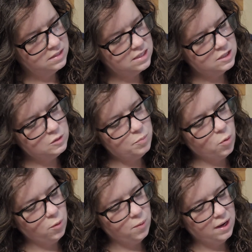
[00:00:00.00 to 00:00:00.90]
says
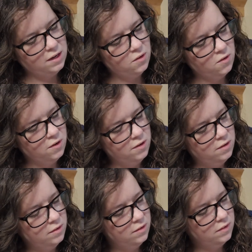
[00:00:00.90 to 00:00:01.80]
sport weight yarn.
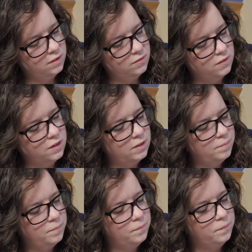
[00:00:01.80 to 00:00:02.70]
That's fine.
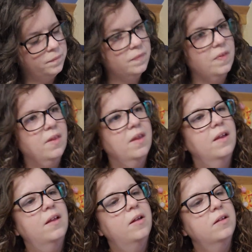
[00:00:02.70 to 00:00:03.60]

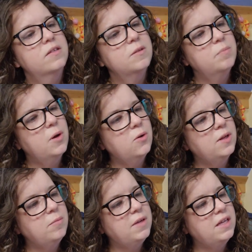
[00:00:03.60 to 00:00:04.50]
Some
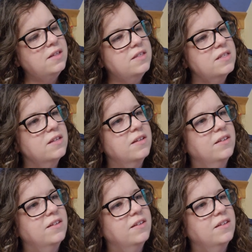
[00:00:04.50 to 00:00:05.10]
pony beads.